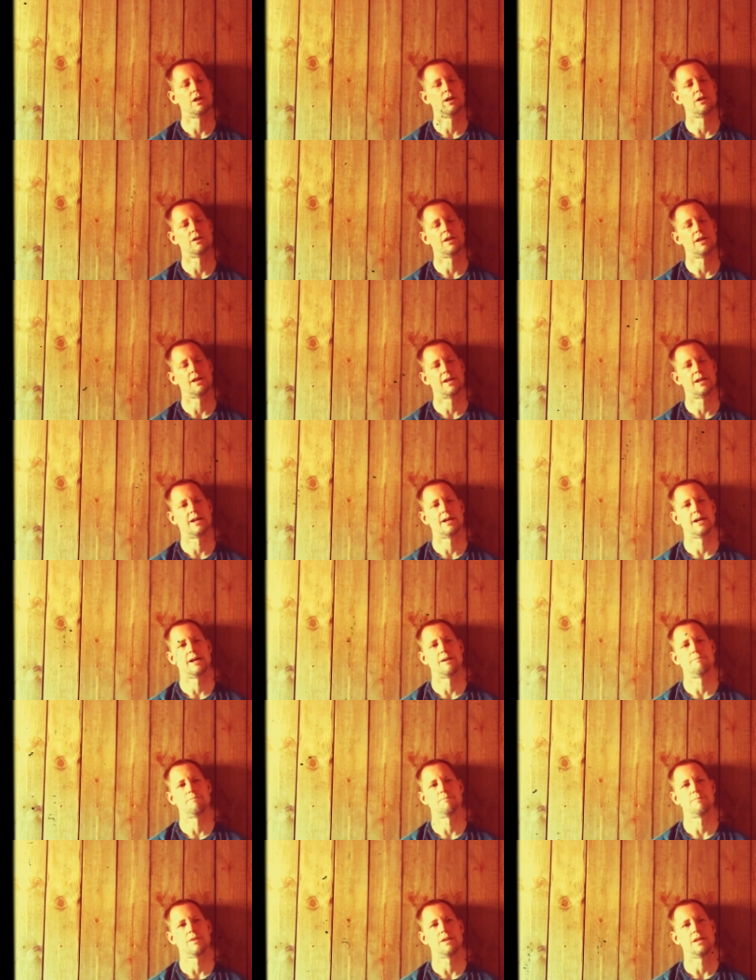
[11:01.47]
That
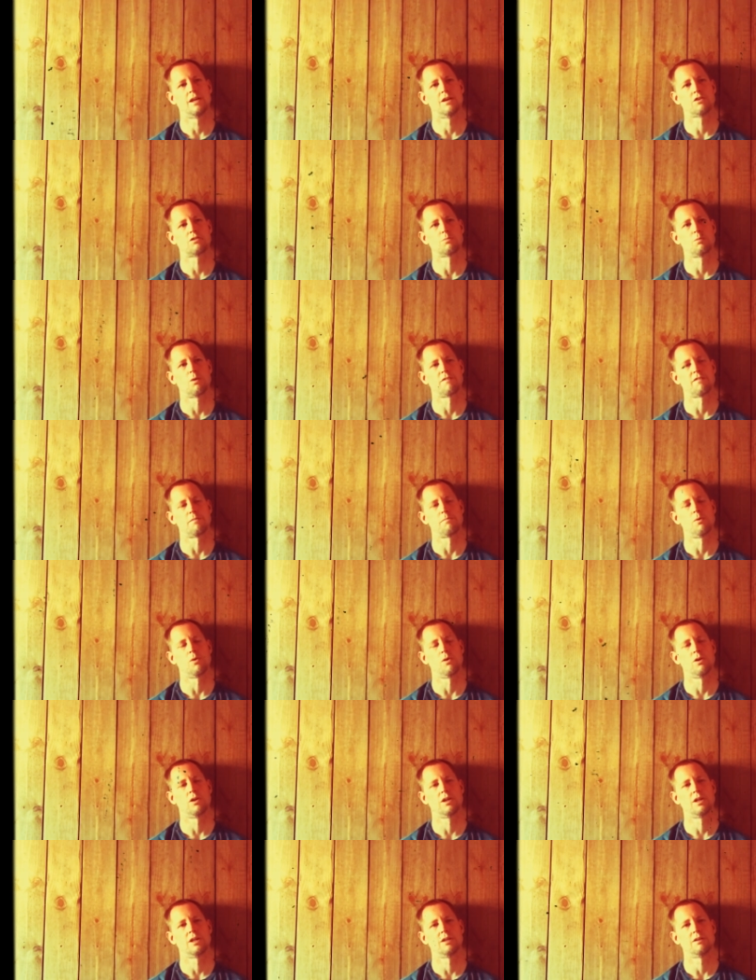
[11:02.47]
you know, it's more for
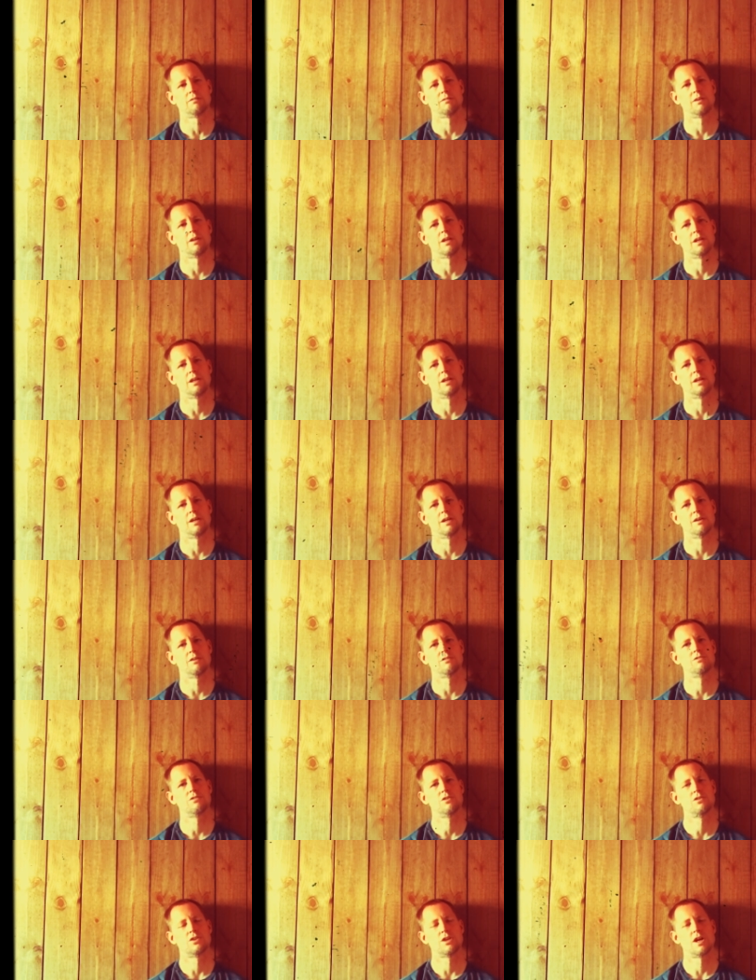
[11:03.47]
pulling and
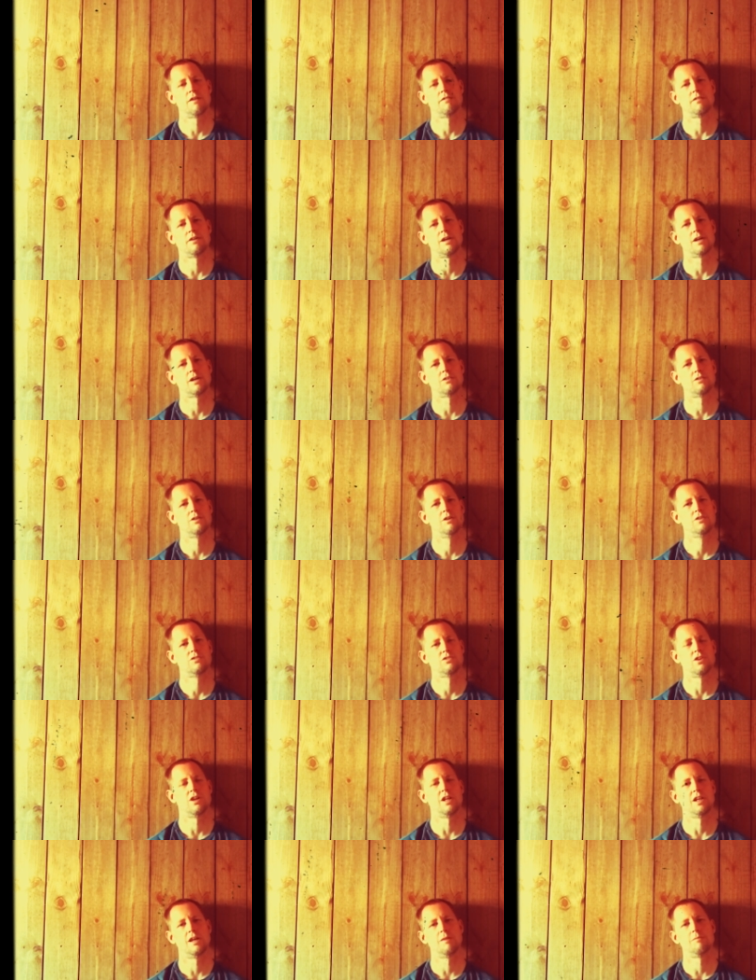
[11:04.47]
driving around
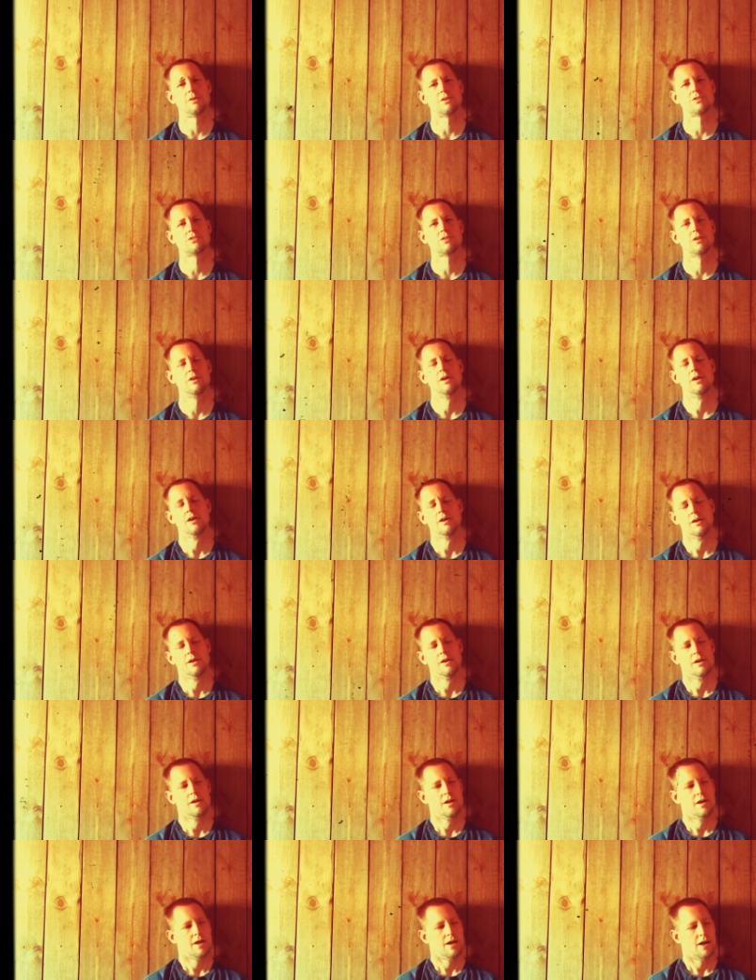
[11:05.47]
city limits.
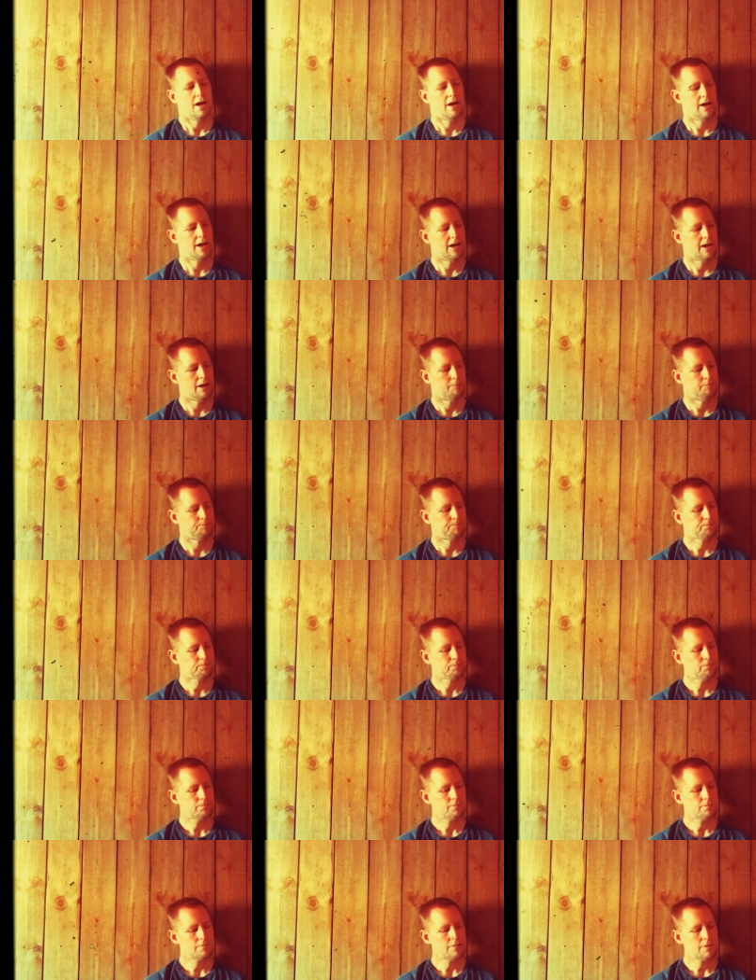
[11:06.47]

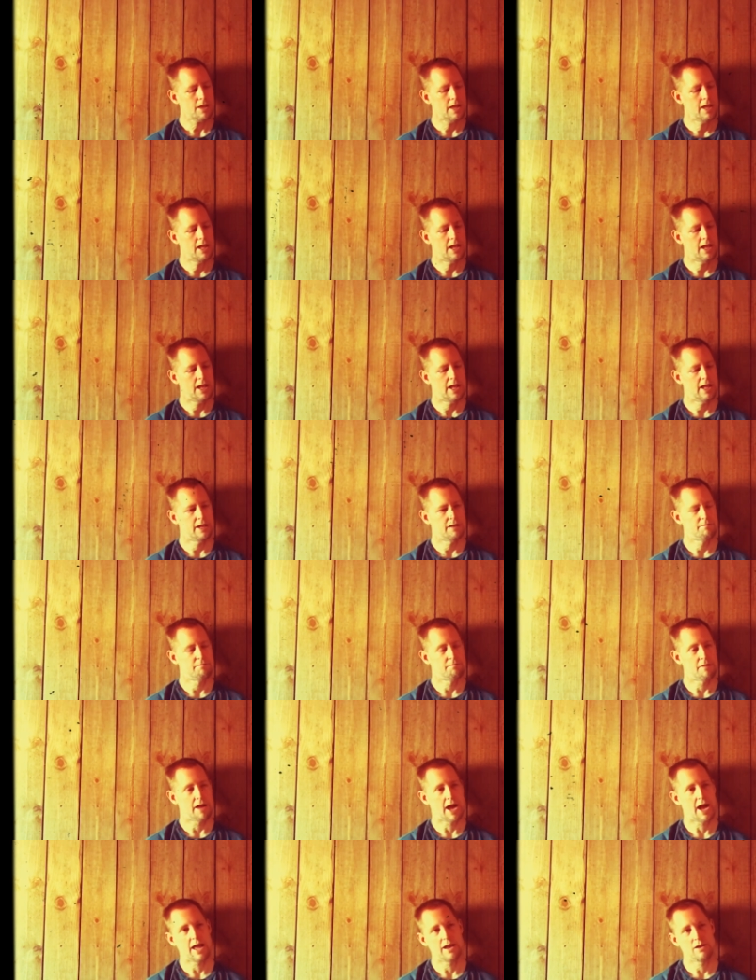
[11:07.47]
And
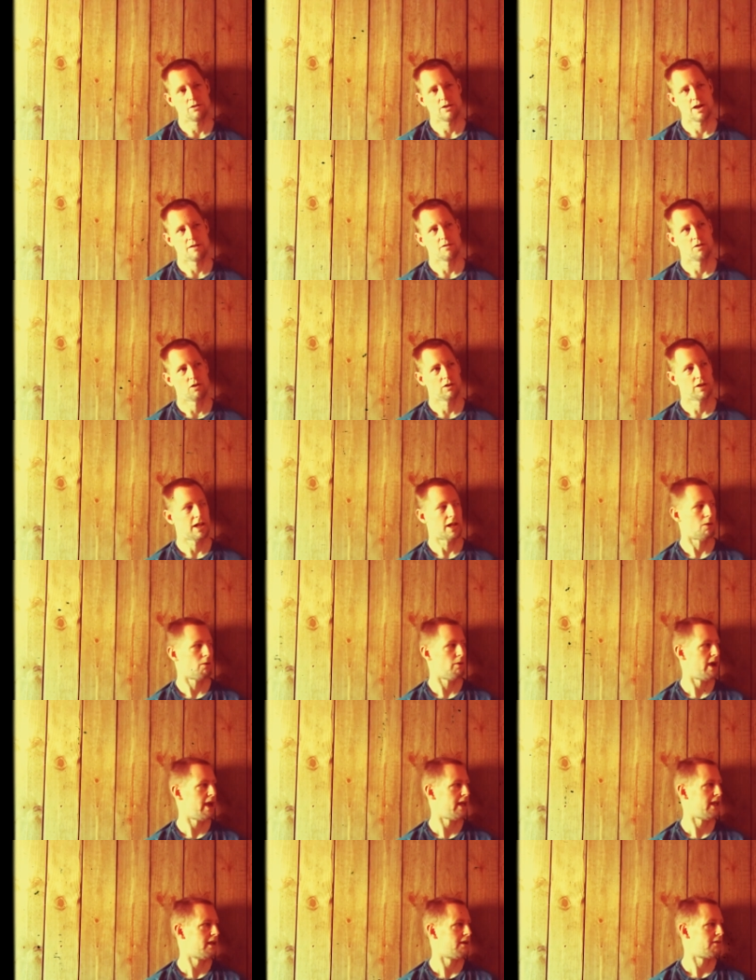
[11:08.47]
I don't have a whole lot of
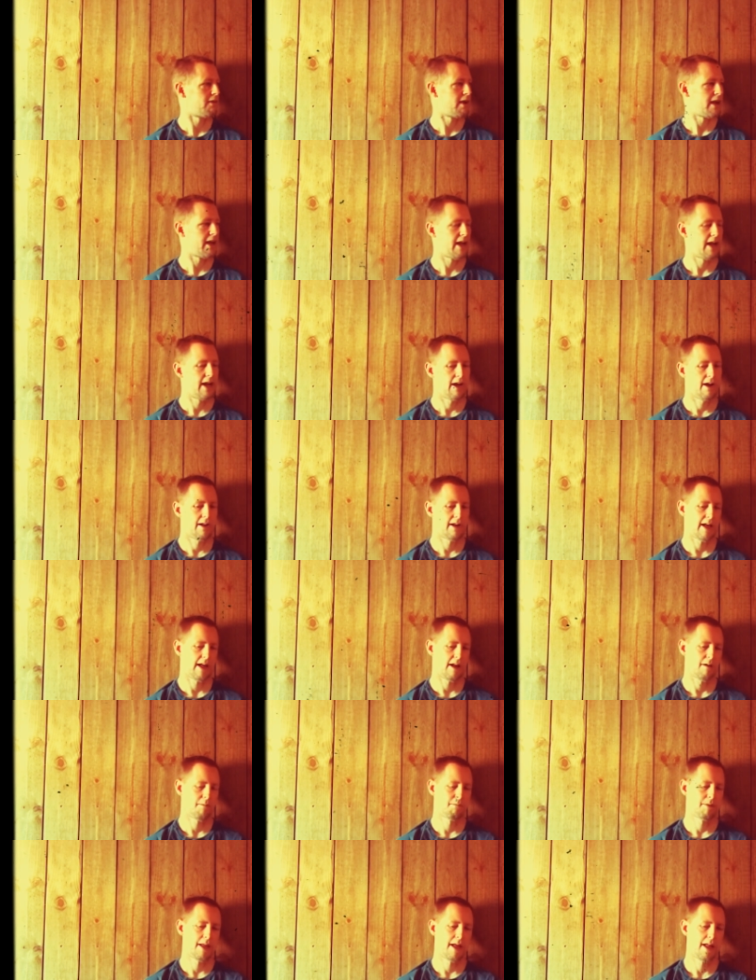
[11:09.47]
weight in it right now, and I
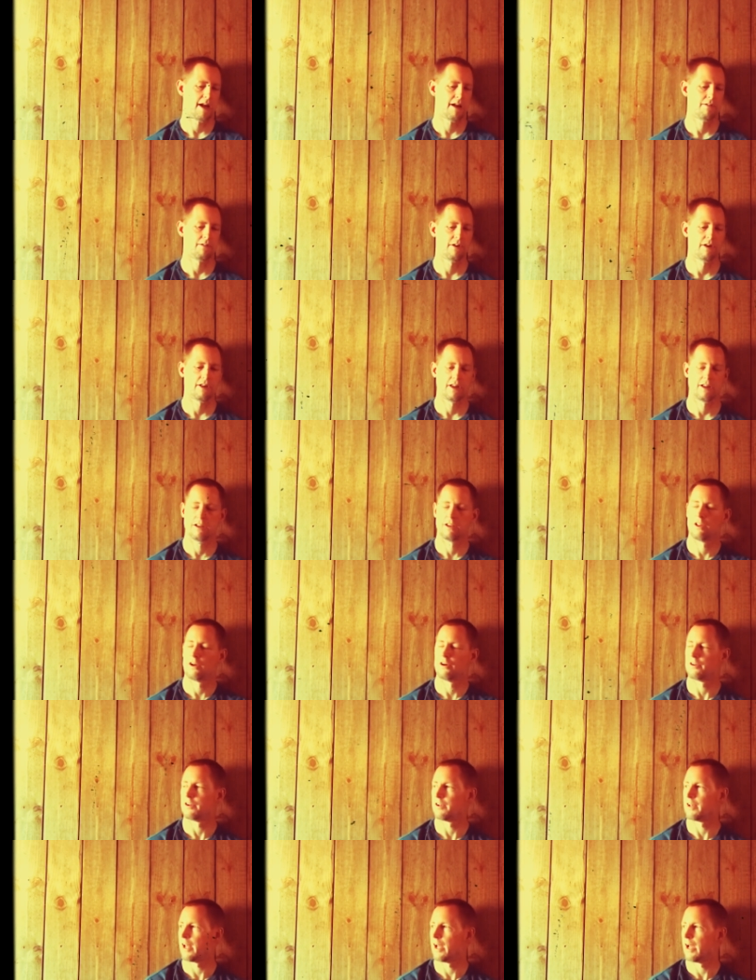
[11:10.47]
don't plan on really
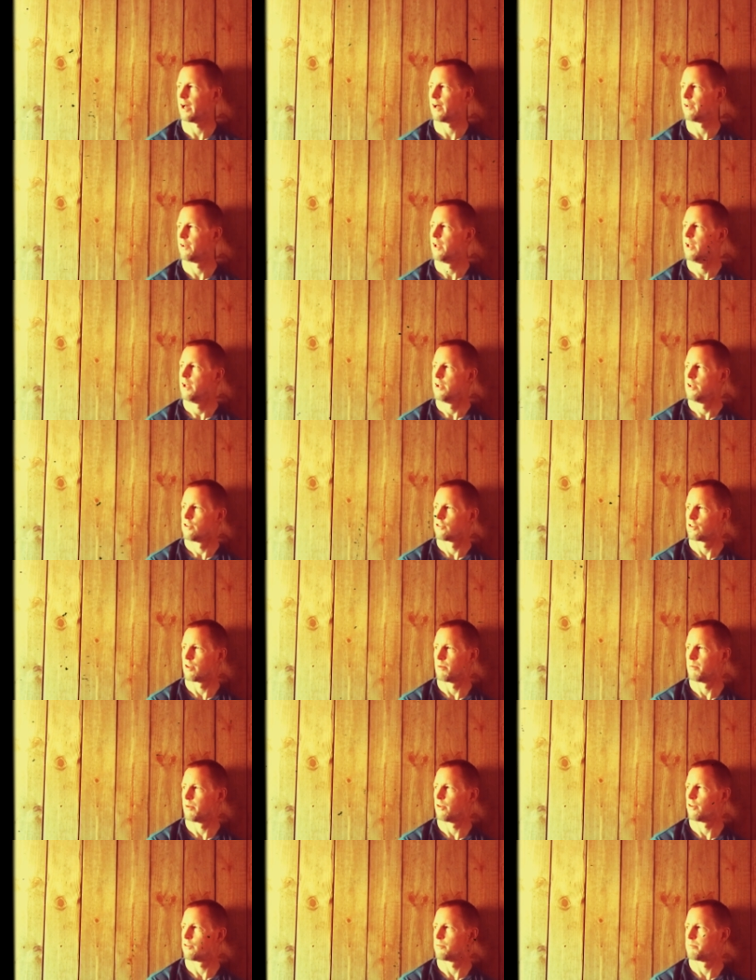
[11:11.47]
loading it down. Some
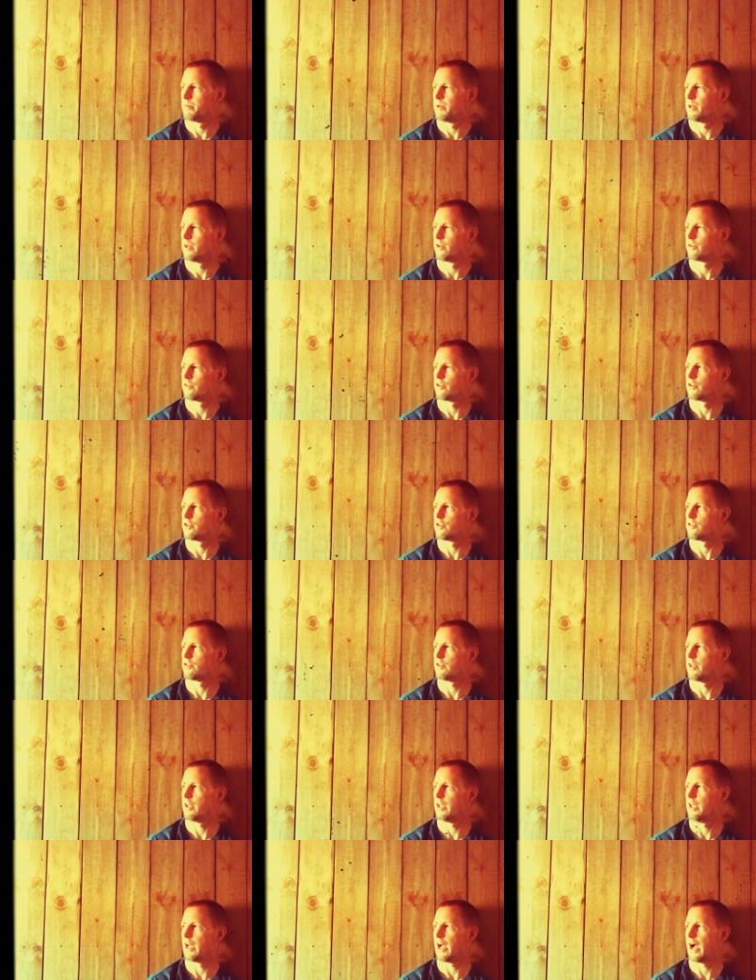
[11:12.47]
of those builds that you
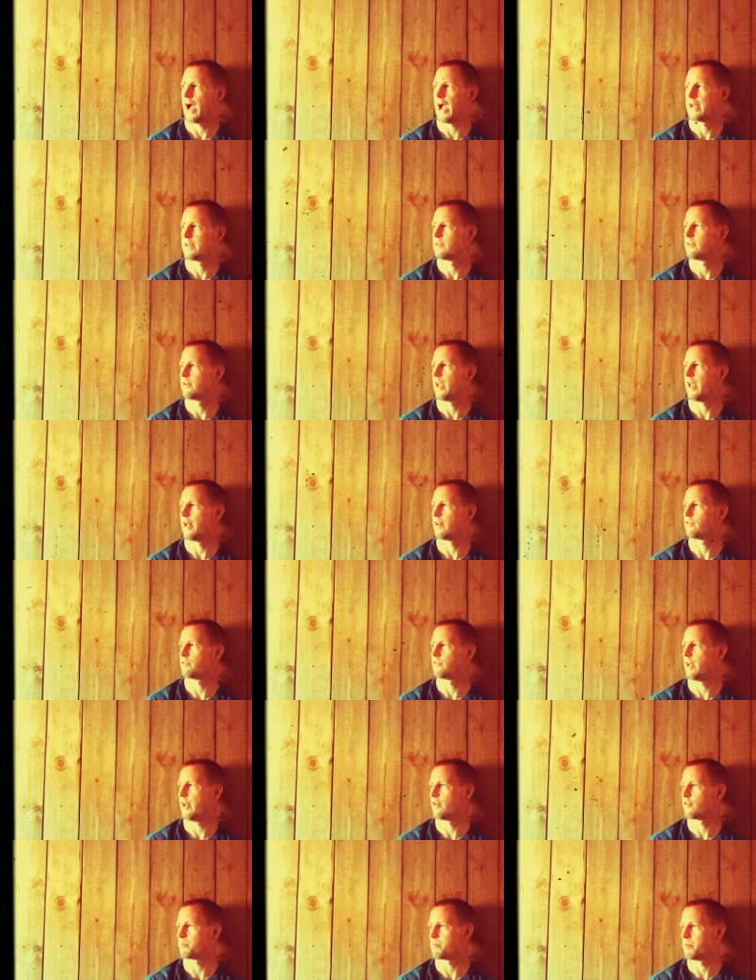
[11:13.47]
see, I can't
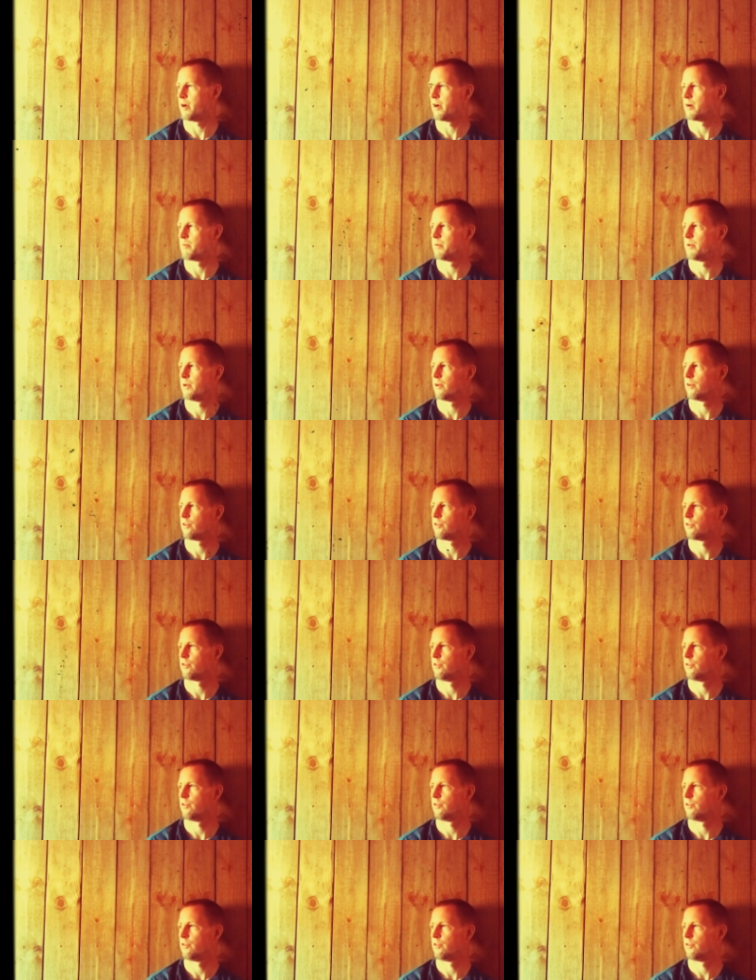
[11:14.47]
stand sprinter builds.